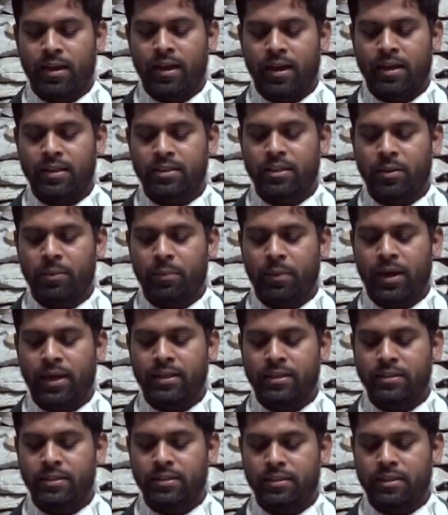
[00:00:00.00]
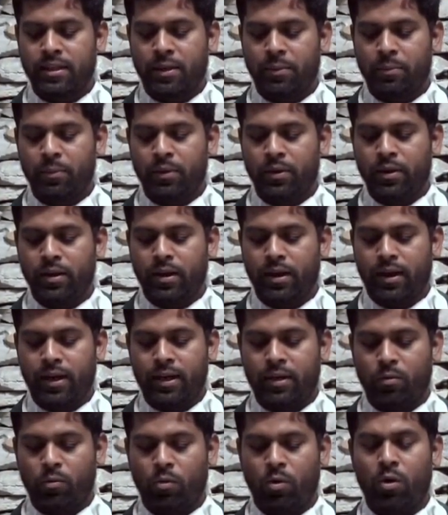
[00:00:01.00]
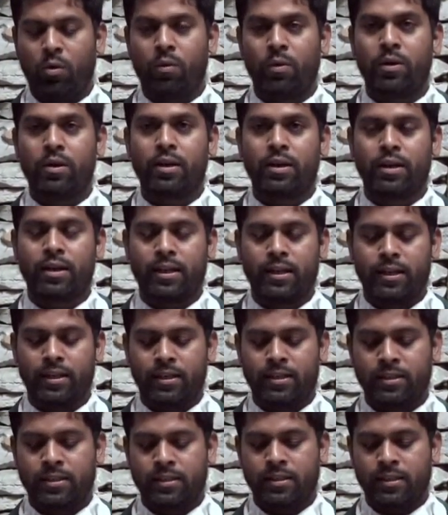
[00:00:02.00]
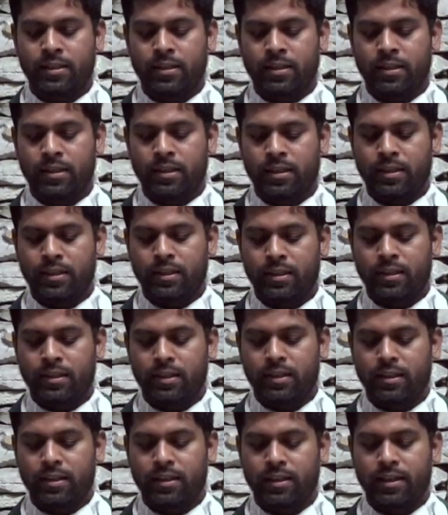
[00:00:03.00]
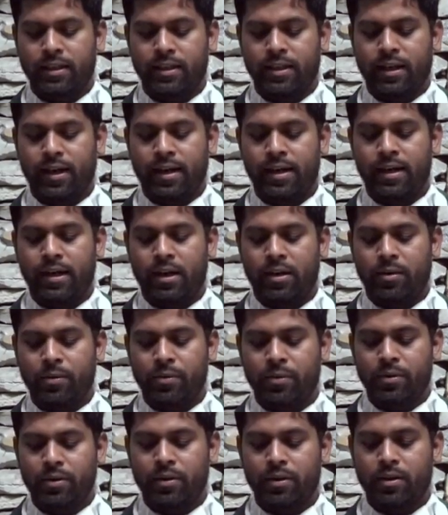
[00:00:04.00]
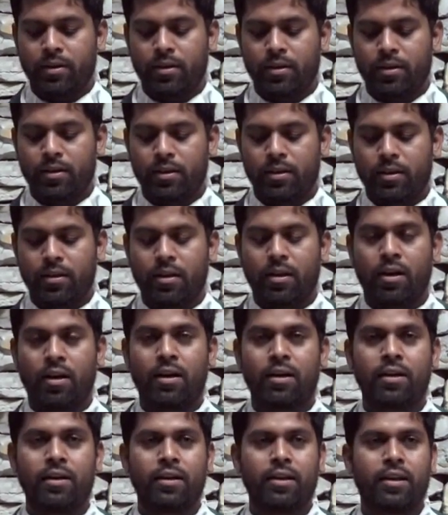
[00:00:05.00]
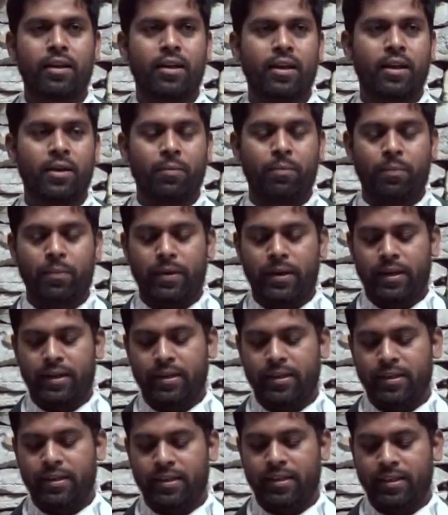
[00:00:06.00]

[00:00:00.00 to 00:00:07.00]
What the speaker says: As the man tumbled head over heels, he cried out, "God, help me."